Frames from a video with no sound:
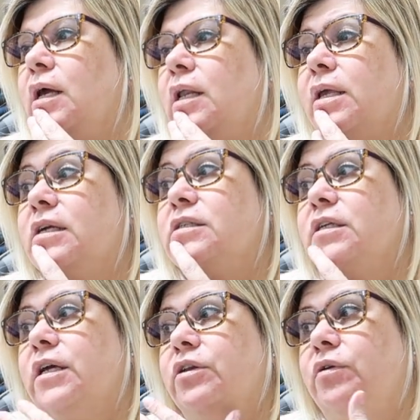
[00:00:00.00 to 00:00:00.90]
And
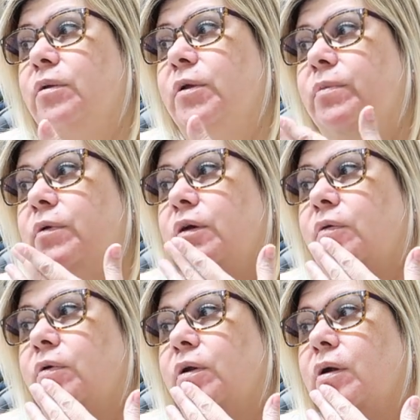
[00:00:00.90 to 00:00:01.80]
occasionally I do get people
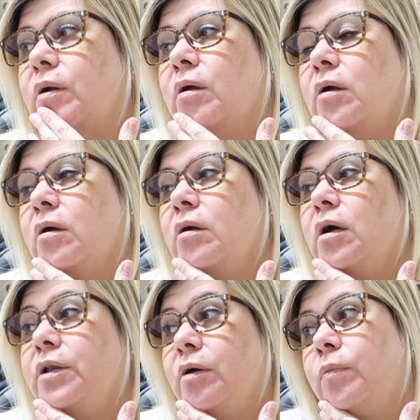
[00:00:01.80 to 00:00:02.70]
that order
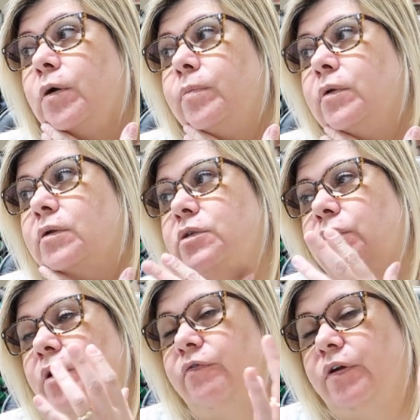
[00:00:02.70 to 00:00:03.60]
adult purple,
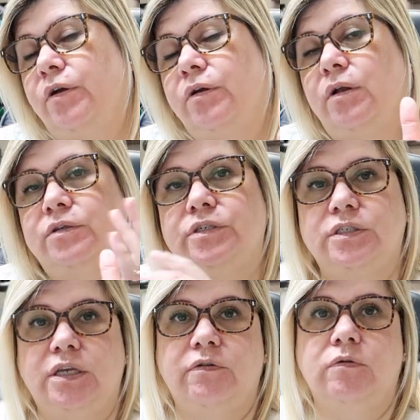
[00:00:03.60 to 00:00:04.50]
so I figured I'll
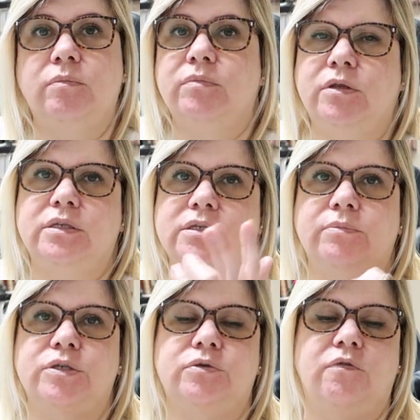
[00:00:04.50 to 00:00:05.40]
just save them. They
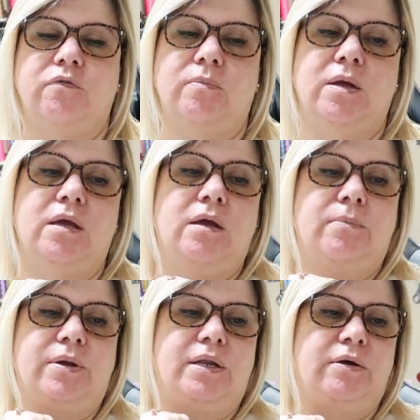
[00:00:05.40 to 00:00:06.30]
sent me two of them,
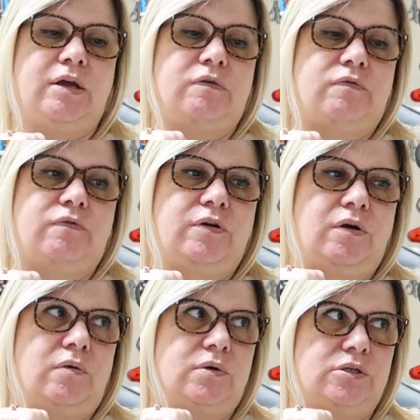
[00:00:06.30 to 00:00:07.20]
but now I have to
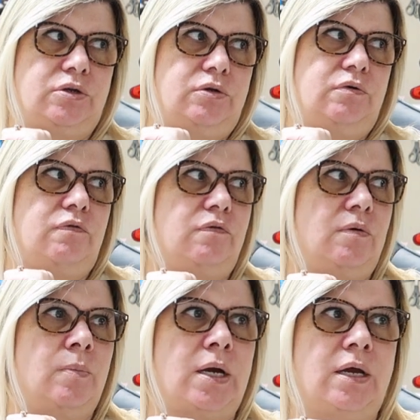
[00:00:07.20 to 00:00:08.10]
figure out what to do
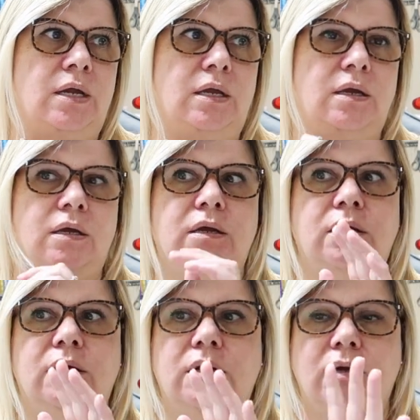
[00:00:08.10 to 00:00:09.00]
for my
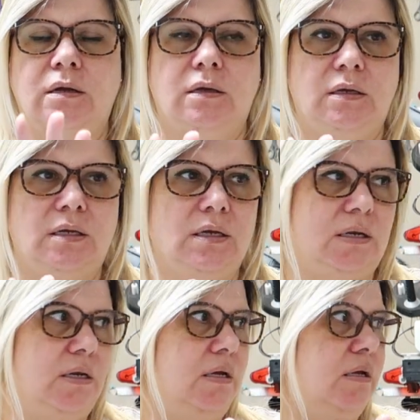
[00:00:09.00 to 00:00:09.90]

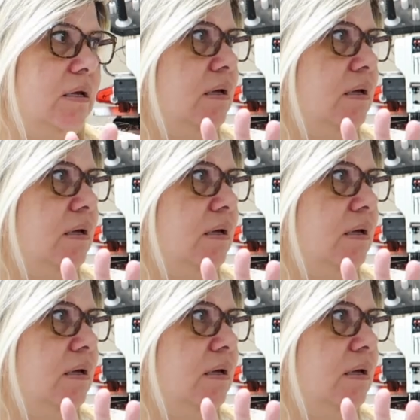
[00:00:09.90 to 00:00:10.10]
kid.